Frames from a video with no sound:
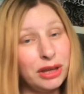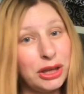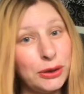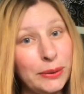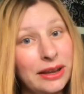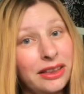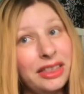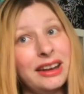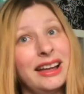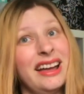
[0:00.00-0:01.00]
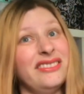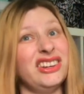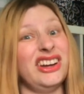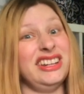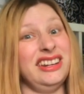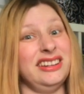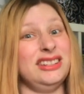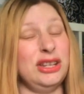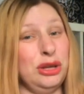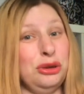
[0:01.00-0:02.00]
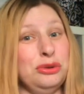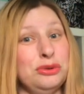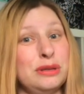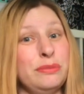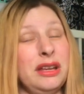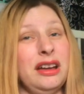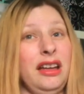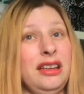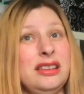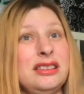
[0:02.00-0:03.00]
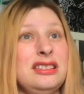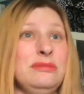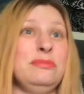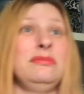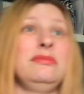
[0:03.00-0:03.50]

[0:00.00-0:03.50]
PUL that I have not needed to use because